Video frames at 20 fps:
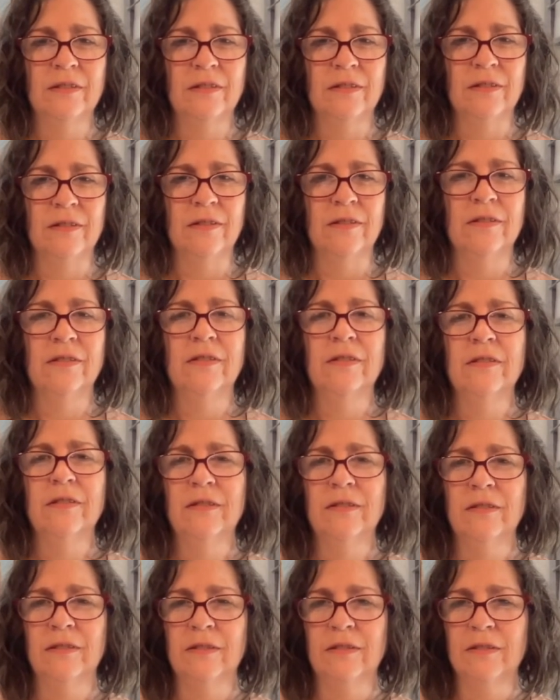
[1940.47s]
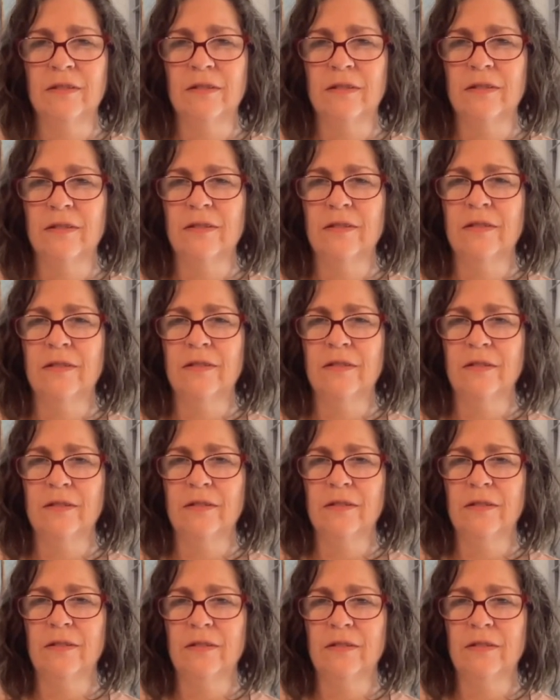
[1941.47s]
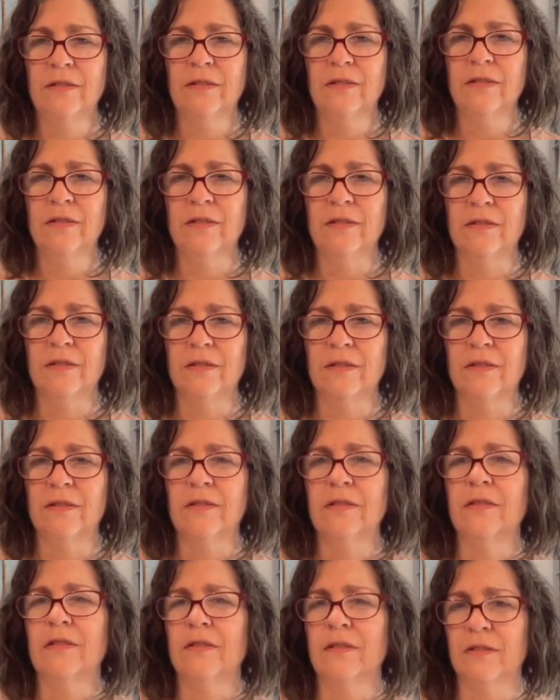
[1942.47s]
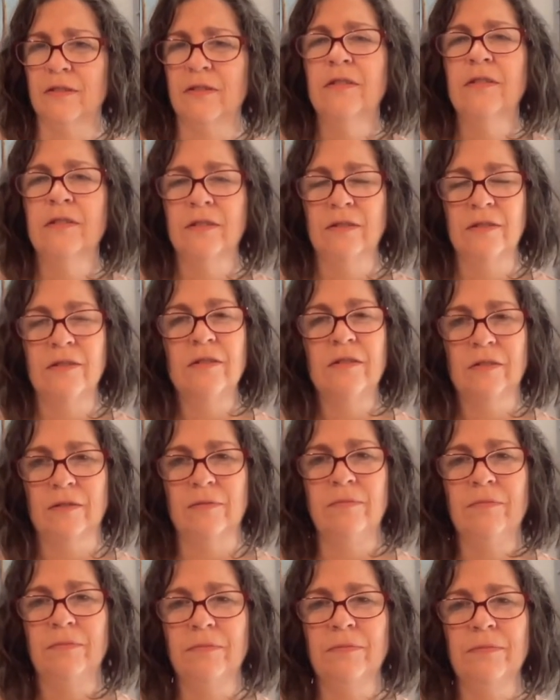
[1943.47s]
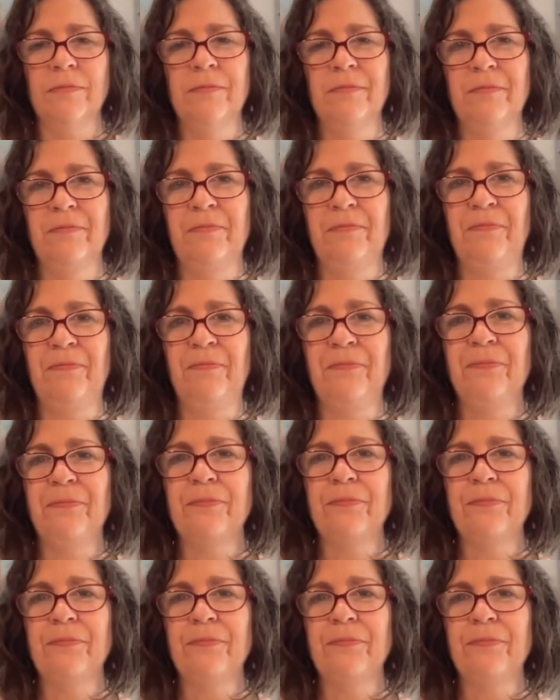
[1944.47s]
[no speech]